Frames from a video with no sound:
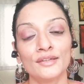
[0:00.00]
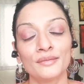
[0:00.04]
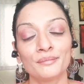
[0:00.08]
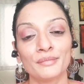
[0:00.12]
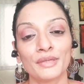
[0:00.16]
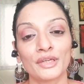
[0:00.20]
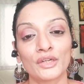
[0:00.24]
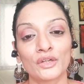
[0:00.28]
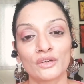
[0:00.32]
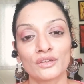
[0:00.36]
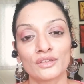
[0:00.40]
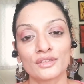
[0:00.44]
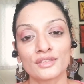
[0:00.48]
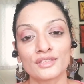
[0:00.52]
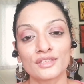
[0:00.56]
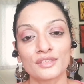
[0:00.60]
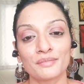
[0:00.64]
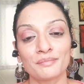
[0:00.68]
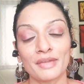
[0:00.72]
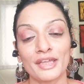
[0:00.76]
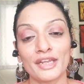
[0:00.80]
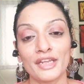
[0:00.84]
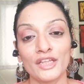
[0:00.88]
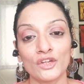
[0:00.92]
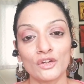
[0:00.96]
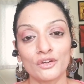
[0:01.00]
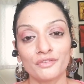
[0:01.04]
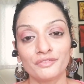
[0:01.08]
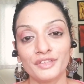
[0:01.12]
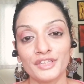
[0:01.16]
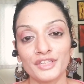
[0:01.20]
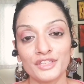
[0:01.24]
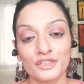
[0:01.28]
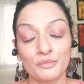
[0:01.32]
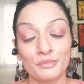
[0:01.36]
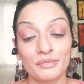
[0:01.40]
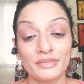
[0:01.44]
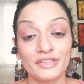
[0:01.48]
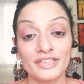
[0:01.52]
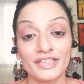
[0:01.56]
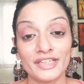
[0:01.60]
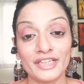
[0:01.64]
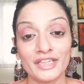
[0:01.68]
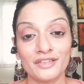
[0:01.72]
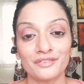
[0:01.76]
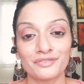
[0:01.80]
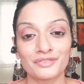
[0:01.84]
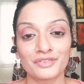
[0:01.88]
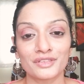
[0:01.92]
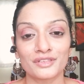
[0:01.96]
Because many of these
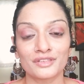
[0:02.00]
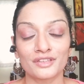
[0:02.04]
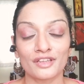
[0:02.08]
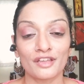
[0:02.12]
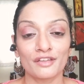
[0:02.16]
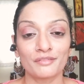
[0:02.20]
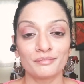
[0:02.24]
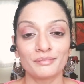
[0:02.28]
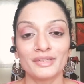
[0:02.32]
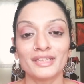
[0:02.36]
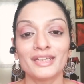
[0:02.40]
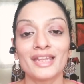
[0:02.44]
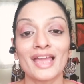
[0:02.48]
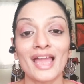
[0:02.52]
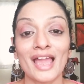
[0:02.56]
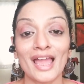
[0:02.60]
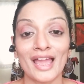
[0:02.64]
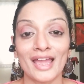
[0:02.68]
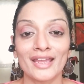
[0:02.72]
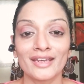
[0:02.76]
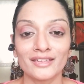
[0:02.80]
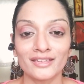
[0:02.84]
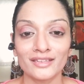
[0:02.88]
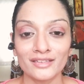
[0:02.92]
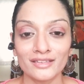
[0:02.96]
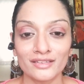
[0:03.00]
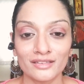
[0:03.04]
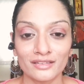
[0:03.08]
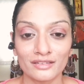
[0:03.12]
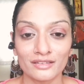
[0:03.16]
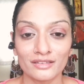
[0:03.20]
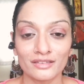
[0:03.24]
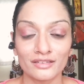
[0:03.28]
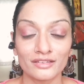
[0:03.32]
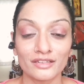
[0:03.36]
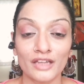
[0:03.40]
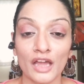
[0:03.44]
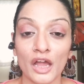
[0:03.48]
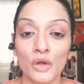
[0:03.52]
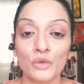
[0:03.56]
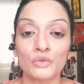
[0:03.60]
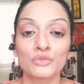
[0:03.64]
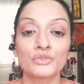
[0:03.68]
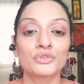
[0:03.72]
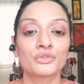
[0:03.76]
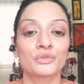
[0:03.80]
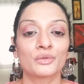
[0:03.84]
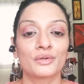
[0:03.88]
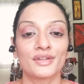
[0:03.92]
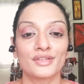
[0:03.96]
beliefs have been handed
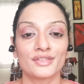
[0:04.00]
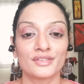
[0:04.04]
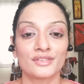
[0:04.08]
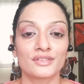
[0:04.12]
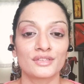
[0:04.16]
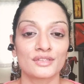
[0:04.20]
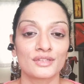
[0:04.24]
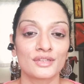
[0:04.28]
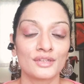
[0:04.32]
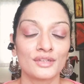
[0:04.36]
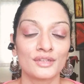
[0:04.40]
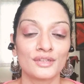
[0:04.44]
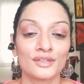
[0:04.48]
down to us,